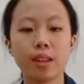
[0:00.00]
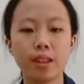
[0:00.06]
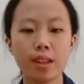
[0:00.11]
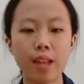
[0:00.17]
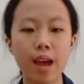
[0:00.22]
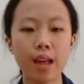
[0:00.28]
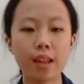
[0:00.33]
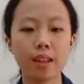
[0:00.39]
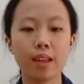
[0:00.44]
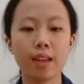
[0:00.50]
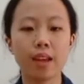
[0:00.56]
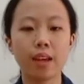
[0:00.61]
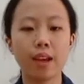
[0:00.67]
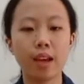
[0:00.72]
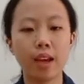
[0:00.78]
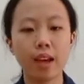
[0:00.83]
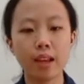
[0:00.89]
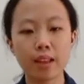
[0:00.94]
that
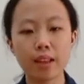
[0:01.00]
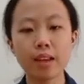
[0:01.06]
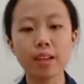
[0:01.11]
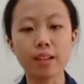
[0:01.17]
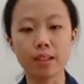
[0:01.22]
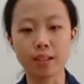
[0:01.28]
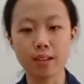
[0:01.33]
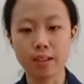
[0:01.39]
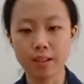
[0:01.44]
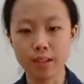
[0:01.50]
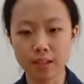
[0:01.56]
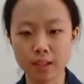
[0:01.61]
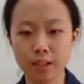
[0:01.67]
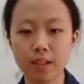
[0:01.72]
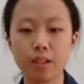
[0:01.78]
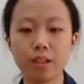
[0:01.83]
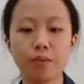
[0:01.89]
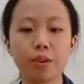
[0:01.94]
it is
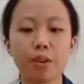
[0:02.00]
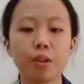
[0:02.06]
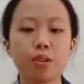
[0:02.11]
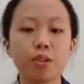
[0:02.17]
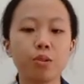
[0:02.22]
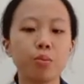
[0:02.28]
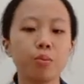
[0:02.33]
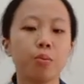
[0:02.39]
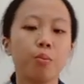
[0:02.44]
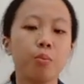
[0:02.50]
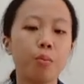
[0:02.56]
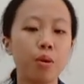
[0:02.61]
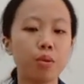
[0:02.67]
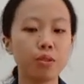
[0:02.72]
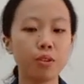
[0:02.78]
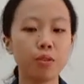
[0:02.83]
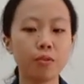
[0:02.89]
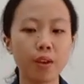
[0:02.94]
still difficult to
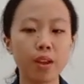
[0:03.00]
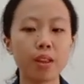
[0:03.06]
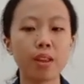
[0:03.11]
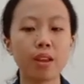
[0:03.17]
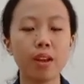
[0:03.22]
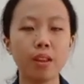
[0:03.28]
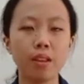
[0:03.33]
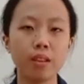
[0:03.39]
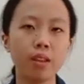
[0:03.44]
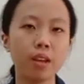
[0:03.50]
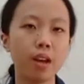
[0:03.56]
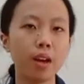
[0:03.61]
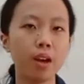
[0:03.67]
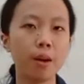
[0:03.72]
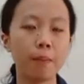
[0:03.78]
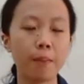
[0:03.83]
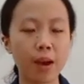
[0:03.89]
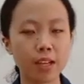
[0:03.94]
motivate
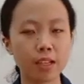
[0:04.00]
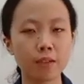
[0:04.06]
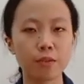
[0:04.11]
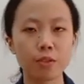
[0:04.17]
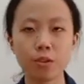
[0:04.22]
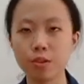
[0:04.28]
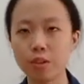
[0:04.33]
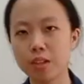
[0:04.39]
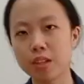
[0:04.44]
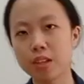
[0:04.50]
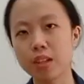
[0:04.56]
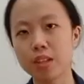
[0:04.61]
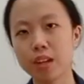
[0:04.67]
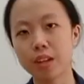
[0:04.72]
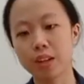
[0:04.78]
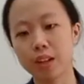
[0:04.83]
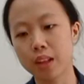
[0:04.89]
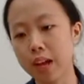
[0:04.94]
the passive students
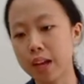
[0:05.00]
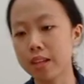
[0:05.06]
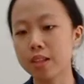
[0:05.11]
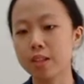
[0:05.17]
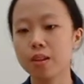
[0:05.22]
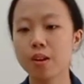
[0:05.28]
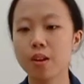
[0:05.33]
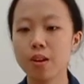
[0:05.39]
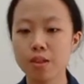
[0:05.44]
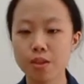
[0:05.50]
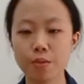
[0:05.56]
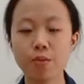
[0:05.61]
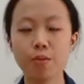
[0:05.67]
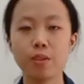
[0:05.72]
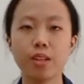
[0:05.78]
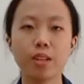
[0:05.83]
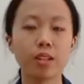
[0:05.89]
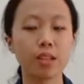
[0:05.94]
inside the class
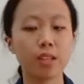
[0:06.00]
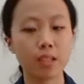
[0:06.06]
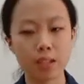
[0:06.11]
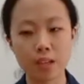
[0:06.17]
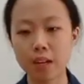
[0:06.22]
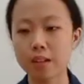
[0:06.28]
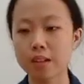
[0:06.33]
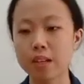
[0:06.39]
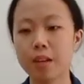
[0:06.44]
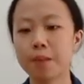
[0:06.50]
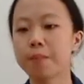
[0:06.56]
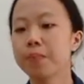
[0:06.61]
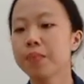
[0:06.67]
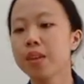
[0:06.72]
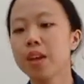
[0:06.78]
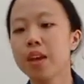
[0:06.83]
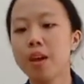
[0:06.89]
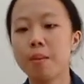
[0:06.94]
through this CLT.
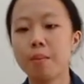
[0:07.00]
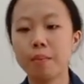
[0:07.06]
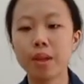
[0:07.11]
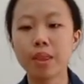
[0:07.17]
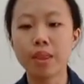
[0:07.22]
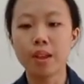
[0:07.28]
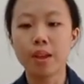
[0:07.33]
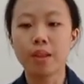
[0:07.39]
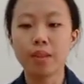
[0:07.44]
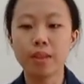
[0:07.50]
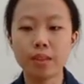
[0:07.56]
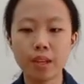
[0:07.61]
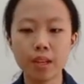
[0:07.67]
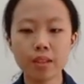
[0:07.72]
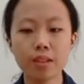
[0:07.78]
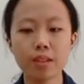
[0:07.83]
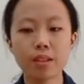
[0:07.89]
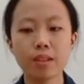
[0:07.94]
But
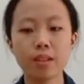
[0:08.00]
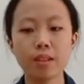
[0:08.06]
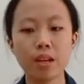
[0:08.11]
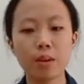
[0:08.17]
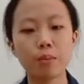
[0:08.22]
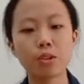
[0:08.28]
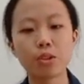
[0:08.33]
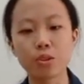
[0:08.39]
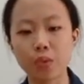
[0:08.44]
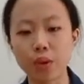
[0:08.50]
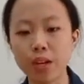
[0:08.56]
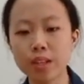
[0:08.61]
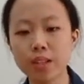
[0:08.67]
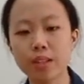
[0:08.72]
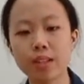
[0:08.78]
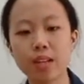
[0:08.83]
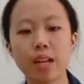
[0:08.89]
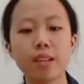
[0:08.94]
this
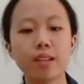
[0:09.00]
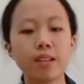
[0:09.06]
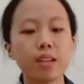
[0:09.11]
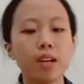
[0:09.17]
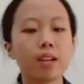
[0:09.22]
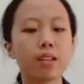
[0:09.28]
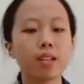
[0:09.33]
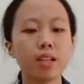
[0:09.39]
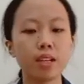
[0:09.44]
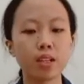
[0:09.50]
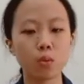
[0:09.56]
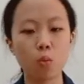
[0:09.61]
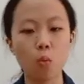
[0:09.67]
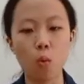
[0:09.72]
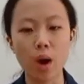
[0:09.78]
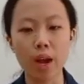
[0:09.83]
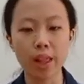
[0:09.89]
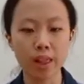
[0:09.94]
demonstrates that CLT is
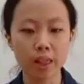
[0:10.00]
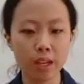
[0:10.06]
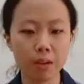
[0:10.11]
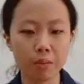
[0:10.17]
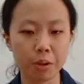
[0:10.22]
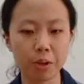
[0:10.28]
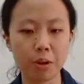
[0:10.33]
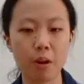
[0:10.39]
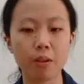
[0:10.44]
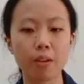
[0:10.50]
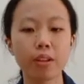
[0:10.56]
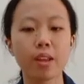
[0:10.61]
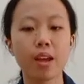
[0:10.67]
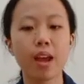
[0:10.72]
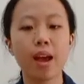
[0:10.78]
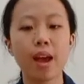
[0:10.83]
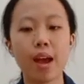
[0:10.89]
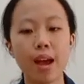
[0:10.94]
widely
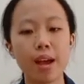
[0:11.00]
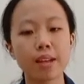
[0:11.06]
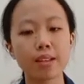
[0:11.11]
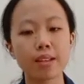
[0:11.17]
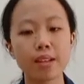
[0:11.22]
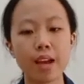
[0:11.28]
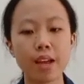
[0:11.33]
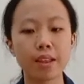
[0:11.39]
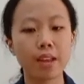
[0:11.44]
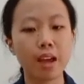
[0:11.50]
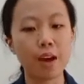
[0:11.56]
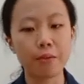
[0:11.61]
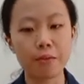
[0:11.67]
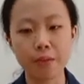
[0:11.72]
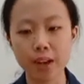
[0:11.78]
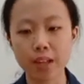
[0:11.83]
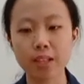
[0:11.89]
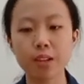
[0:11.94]
regarded as an
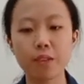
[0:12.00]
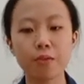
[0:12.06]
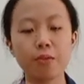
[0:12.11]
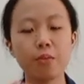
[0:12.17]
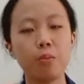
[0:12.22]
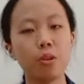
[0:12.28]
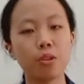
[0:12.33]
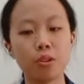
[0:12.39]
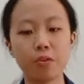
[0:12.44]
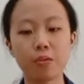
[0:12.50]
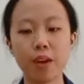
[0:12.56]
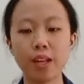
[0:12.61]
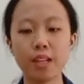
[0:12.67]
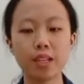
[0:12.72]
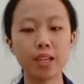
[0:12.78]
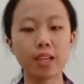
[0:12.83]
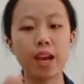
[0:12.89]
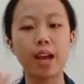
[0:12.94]
effective,
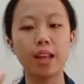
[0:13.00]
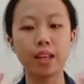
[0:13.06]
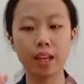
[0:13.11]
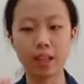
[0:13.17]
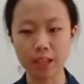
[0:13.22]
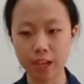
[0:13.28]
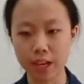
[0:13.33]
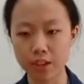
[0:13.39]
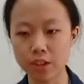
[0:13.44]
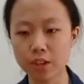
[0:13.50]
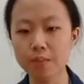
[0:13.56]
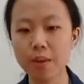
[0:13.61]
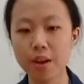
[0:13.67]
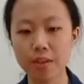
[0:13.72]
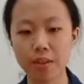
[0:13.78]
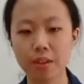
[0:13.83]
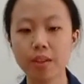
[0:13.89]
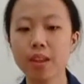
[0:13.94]
motivating, and engaging
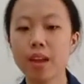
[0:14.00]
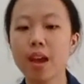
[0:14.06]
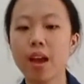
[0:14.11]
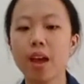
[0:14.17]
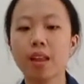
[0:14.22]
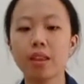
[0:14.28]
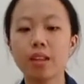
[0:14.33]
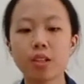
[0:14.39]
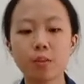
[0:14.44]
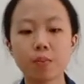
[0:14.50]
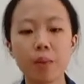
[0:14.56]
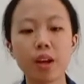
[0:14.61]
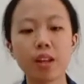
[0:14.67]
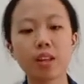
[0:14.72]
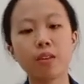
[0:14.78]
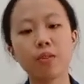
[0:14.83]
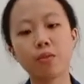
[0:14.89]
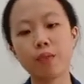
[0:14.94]
method,
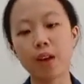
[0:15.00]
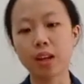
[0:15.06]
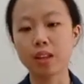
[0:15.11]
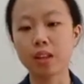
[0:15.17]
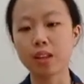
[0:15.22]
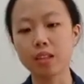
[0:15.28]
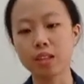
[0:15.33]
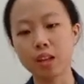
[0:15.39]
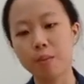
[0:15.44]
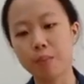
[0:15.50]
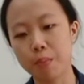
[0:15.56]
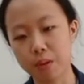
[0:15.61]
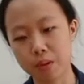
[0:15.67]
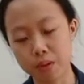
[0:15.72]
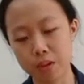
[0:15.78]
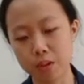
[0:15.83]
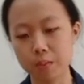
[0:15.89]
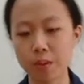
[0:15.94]
despite the fact that some
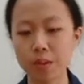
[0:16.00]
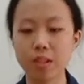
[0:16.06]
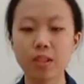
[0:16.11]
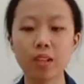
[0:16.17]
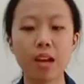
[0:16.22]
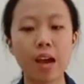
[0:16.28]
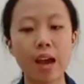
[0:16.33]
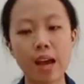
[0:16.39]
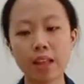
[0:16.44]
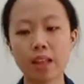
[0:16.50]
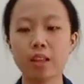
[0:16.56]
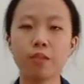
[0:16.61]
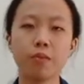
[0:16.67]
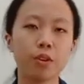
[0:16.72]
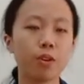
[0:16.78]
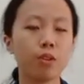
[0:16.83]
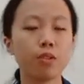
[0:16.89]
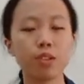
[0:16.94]
participants had
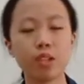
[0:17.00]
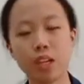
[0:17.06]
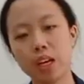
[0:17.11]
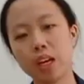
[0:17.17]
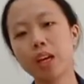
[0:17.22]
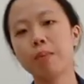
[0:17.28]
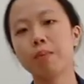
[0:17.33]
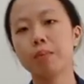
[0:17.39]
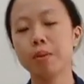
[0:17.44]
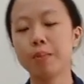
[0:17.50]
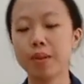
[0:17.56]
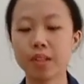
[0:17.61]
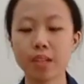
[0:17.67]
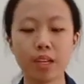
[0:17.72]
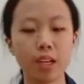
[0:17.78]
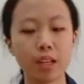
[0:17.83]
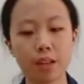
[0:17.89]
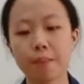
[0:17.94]
difficulty
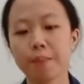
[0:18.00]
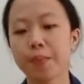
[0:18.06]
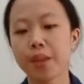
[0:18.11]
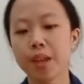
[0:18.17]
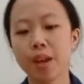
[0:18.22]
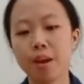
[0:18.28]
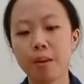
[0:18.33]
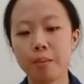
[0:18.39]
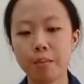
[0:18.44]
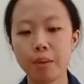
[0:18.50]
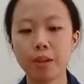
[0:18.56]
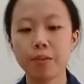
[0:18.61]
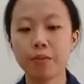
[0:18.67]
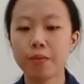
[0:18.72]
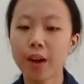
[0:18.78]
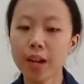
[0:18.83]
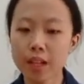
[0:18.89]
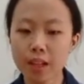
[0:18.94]
implementing it. But
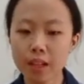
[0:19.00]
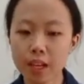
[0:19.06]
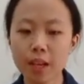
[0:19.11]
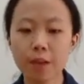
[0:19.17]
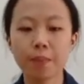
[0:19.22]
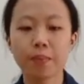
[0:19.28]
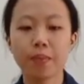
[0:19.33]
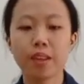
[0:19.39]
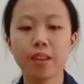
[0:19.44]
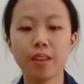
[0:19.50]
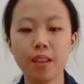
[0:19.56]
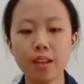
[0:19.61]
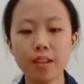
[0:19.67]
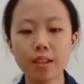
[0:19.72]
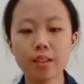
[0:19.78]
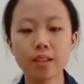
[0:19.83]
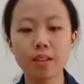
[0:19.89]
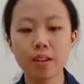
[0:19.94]
finally,
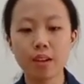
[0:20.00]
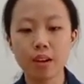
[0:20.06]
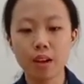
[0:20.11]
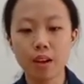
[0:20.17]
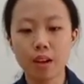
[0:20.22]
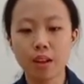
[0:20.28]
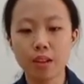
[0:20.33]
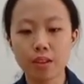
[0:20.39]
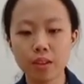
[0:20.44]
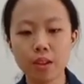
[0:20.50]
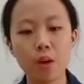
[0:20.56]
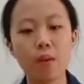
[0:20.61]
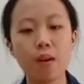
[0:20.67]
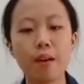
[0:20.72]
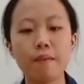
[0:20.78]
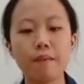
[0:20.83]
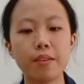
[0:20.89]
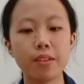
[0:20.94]
this is
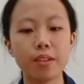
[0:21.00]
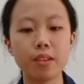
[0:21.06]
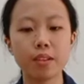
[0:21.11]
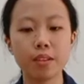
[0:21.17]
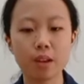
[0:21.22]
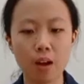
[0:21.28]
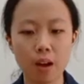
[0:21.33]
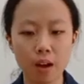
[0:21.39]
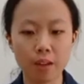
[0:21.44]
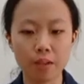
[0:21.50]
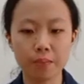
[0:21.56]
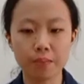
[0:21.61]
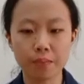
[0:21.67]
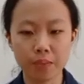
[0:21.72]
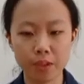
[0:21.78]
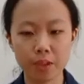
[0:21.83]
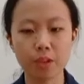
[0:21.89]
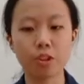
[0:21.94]
no emphasis
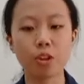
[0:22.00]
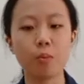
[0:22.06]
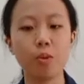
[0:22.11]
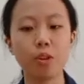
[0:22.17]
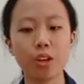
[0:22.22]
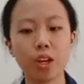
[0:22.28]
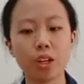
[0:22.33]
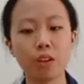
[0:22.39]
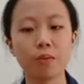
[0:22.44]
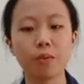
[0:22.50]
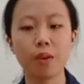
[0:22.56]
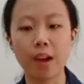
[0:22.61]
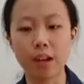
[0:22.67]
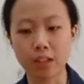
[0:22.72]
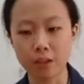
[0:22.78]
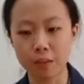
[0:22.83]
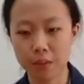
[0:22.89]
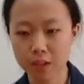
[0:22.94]
on non-communicative
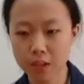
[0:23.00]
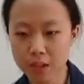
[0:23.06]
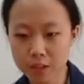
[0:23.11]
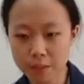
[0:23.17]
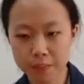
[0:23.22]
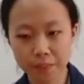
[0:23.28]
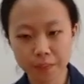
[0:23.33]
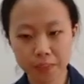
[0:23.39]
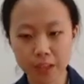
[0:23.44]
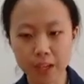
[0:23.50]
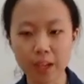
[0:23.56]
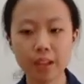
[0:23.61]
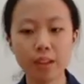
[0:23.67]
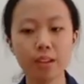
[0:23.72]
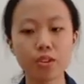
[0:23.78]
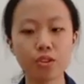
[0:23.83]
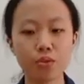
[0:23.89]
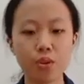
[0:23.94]
activities
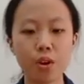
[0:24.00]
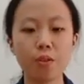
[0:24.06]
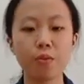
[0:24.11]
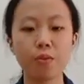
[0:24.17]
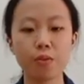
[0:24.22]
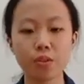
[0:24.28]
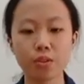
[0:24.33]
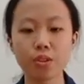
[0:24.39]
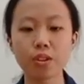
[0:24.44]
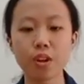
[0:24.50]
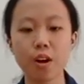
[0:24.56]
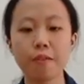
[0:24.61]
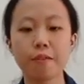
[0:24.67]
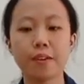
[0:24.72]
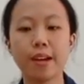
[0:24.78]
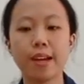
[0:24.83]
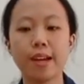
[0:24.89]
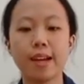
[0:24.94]
in the strong version
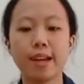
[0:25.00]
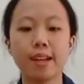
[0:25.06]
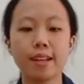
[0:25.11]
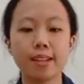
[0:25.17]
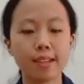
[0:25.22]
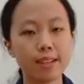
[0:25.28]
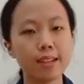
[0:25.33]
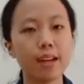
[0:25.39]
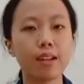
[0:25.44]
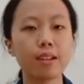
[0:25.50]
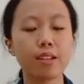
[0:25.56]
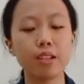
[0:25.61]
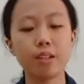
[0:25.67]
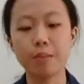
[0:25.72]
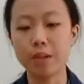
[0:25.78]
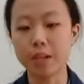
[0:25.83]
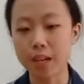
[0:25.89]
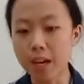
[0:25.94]
of
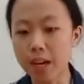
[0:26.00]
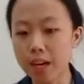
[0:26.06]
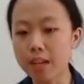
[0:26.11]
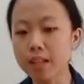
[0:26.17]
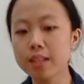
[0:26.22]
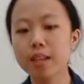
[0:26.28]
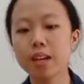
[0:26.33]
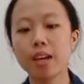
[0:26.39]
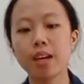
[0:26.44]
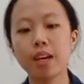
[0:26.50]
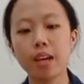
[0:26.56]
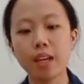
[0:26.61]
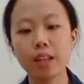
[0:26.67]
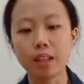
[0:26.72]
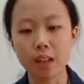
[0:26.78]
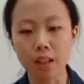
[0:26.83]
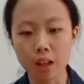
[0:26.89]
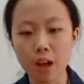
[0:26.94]
CLT, because
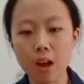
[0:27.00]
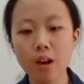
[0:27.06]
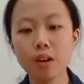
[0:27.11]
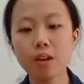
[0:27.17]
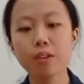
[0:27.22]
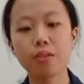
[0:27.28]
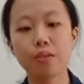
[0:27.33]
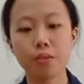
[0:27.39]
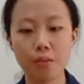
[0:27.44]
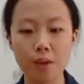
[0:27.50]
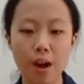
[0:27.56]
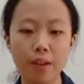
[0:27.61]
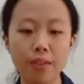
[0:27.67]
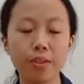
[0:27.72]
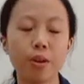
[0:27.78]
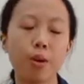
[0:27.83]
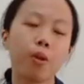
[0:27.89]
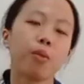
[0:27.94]
in the long
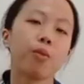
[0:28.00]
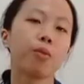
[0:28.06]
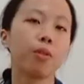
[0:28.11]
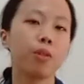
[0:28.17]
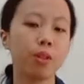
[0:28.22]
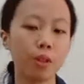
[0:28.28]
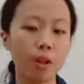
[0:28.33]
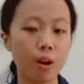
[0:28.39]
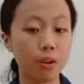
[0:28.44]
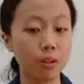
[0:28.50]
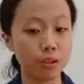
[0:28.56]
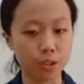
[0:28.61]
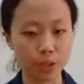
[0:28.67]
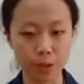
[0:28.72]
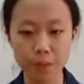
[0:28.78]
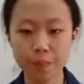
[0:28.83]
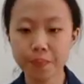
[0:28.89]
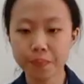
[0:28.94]
run or long
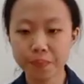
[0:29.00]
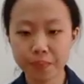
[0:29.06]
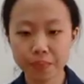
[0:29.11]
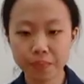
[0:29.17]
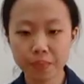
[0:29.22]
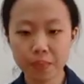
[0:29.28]
term,